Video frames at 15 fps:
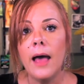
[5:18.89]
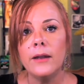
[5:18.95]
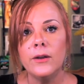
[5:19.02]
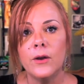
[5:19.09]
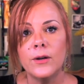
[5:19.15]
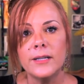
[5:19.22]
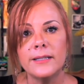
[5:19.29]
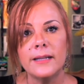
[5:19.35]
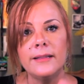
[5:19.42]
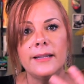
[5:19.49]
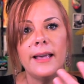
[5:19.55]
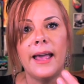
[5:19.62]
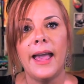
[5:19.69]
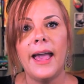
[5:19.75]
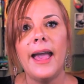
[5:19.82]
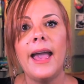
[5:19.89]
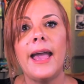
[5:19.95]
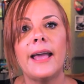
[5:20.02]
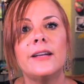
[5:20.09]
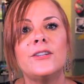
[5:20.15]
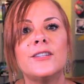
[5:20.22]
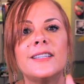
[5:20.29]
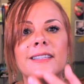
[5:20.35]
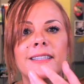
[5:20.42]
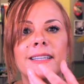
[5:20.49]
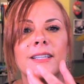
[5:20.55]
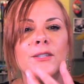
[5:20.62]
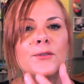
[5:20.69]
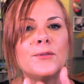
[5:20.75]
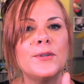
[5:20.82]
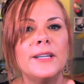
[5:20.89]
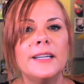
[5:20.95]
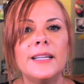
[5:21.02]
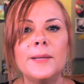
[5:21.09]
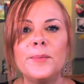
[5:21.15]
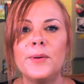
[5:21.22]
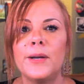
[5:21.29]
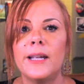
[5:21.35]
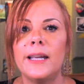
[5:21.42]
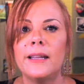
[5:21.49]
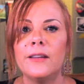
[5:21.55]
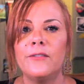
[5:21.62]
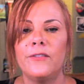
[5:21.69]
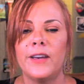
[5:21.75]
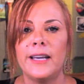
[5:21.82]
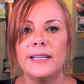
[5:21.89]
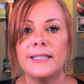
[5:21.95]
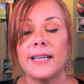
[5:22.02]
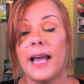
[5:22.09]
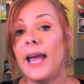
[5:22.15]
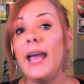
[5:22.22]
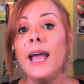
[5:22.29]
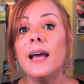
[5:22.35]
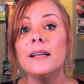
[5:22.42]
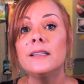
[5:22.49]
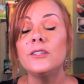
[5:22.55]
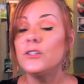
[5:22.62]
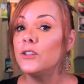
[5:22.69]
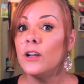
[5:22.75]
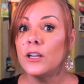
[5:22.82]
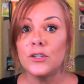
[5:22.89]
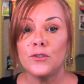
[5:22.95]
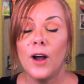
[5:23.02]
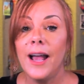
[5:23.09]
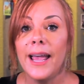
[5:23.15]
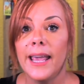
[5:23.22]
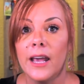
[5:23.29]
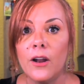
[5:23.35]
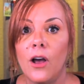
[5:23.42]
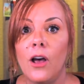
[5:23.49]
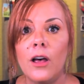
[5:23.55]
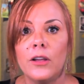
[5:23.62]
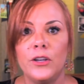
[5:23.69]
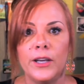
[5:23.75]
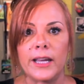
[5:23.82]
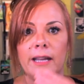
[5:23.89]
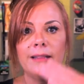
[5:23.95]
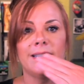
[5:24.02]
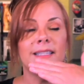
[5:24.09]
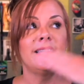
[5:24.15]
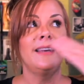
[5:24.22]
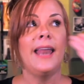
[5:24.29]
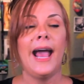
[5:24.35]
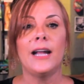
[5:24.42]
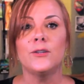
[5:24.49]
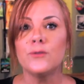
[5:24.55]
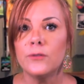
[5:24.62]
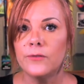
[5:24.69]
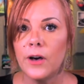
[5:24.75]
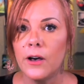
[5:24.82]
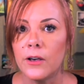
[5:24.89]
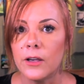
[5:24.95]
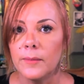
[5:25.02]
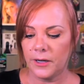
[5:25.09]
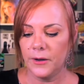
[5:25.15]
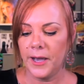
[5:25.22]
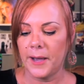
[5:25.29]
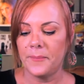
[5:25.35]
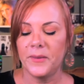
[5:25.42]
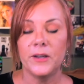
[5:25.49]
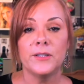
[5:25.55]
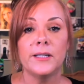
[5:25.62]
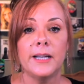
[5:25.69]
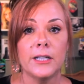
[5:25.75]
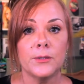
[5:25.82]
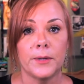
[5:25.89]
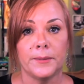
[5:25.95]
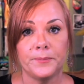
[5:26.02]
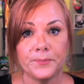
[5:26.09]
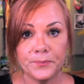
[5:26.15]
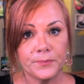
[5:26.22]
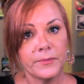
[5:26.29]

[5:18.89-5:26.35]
Notice that the A just sits really pretty in the face and you're not trying at all and you're getting this natural volume. Okay, here's the next one.